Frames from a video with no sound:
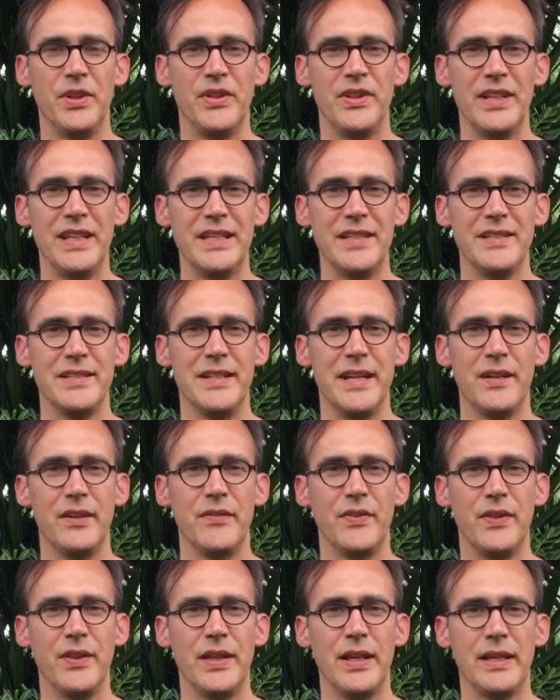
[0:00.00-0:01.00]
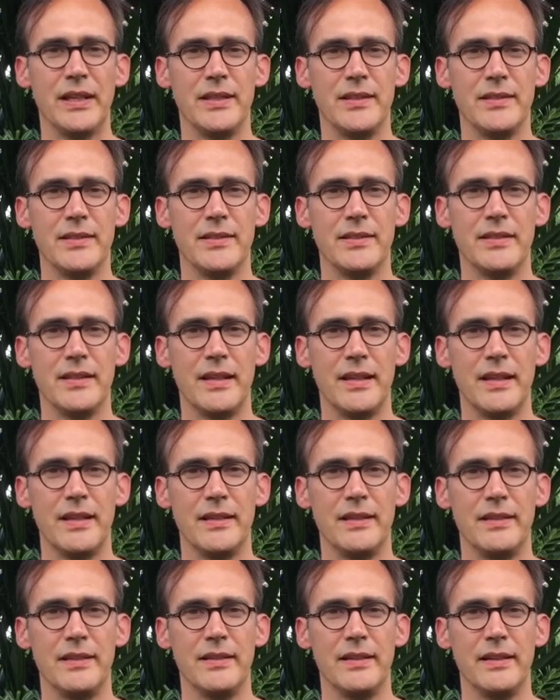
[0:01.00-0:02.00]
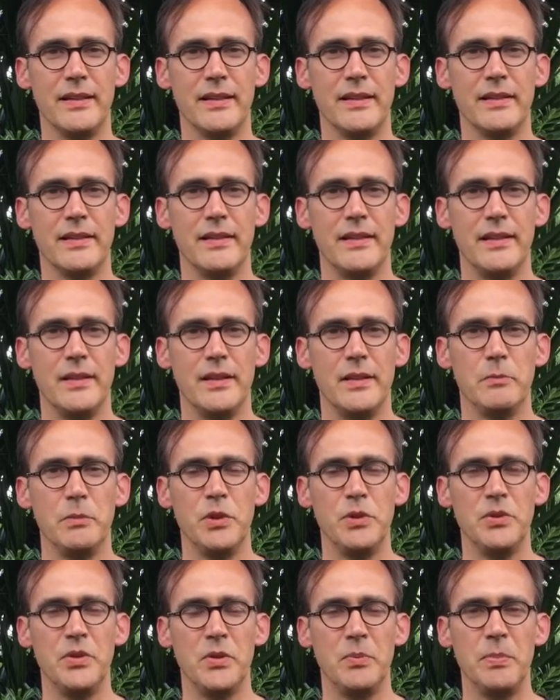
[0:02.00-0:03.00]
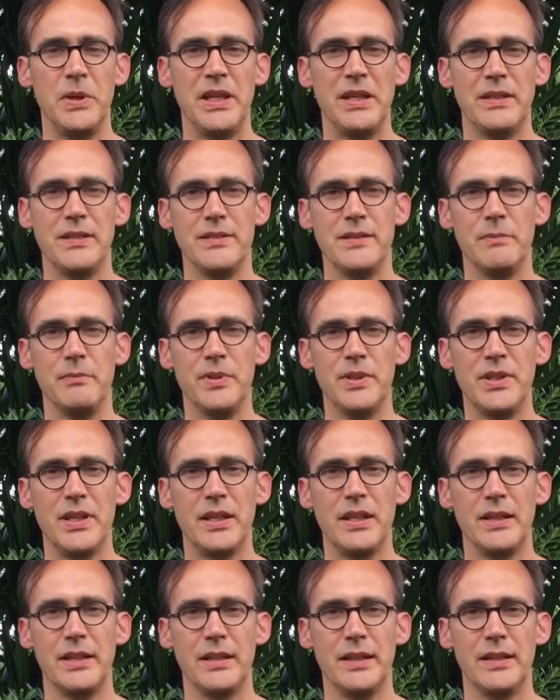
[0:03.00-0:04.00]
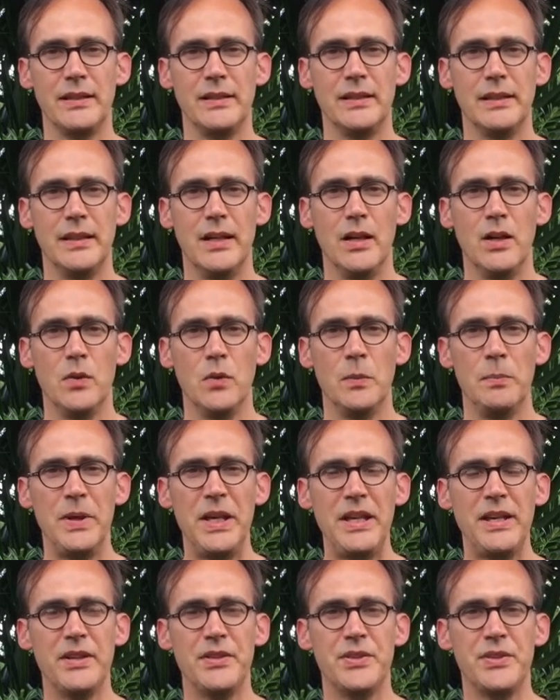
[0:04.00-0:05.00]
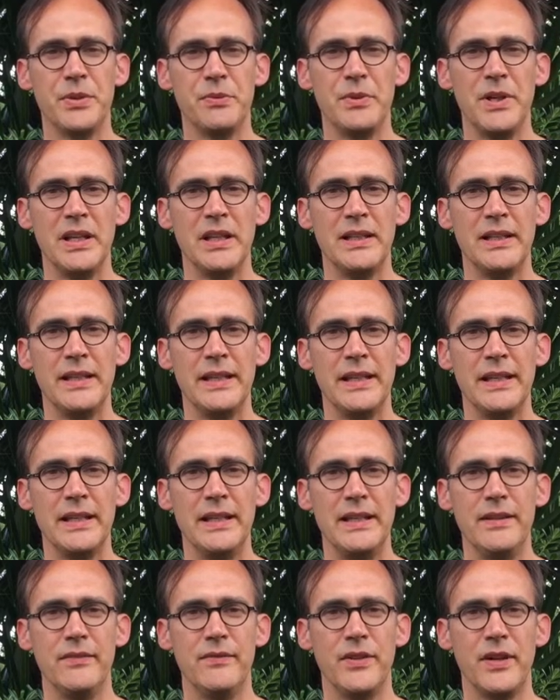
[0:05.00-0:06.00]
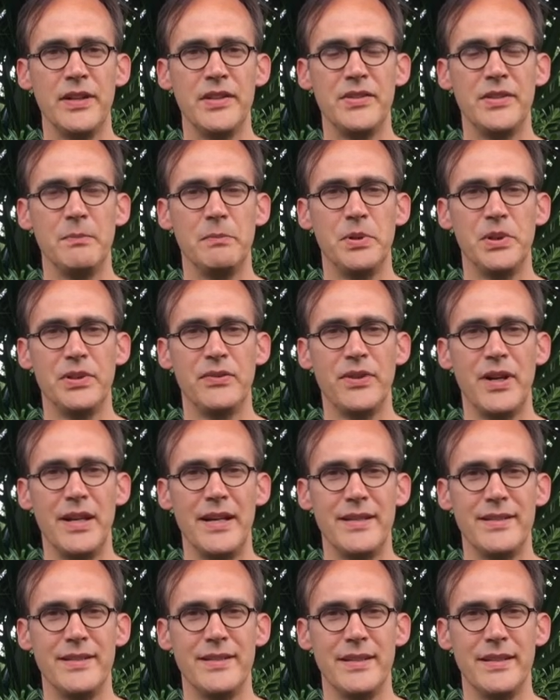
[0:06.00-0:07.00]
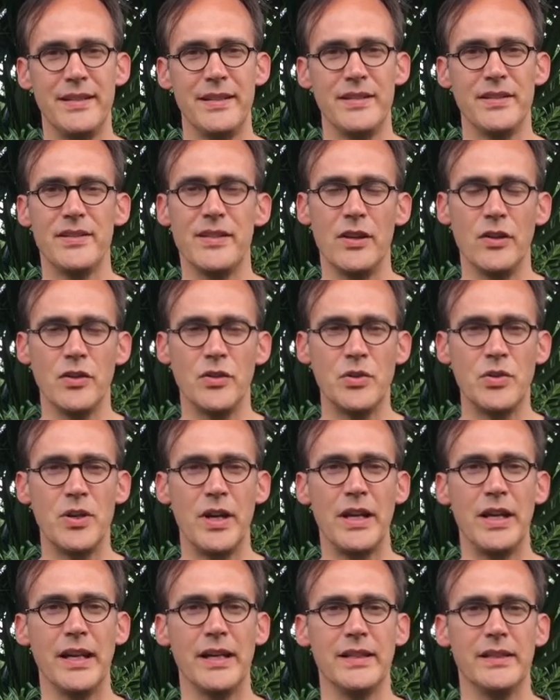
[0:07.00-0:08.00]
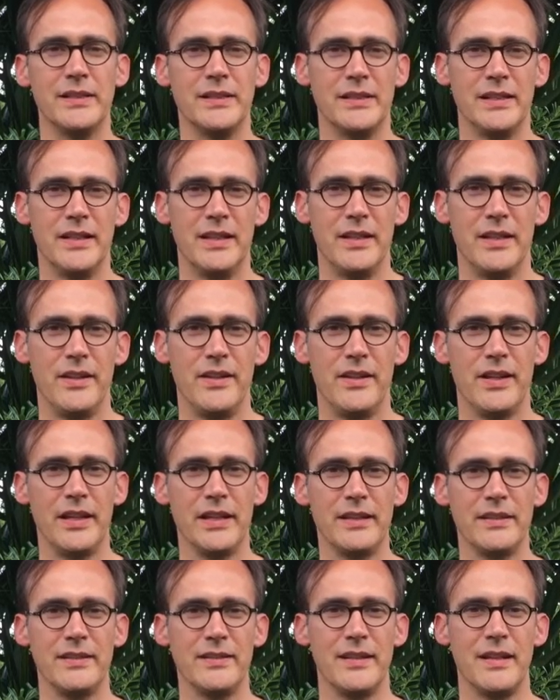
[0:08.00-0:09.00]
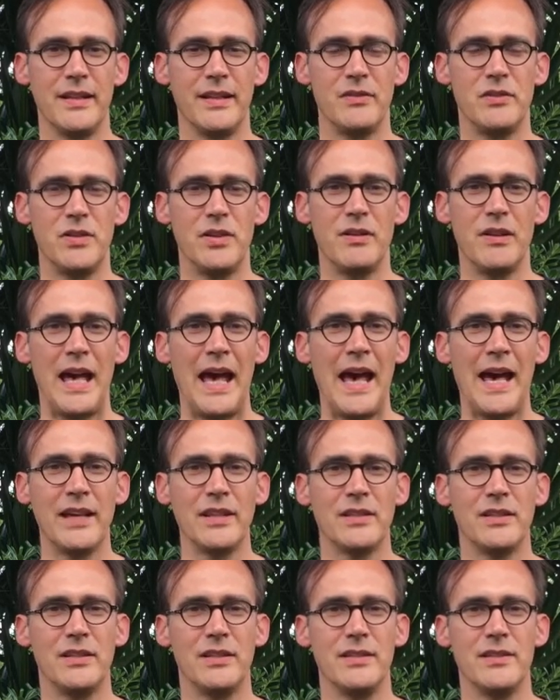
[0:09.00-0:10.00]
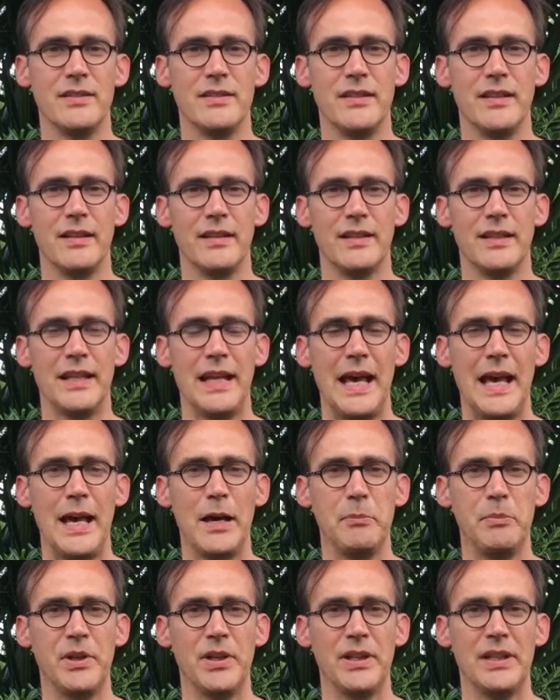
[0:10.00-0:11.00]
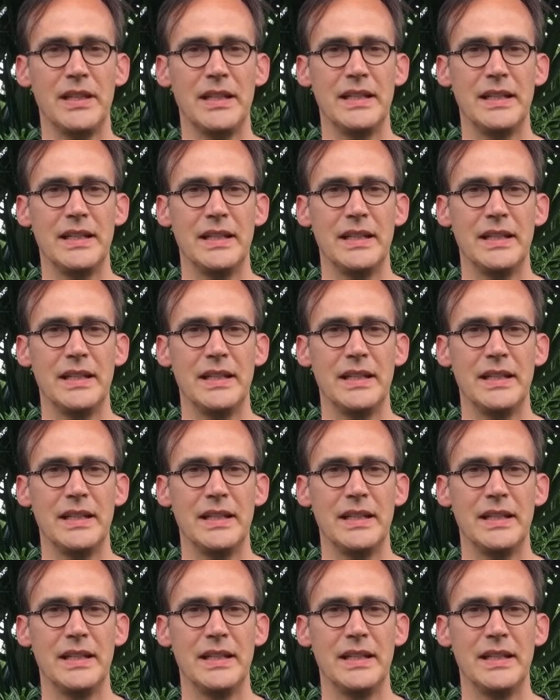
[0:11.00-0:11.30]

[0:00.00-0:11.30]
and the Internet of Things, and Bluetooth beacons in particular. Well, beacons are really very simple devices that trigger things. They trigger actions that can happen.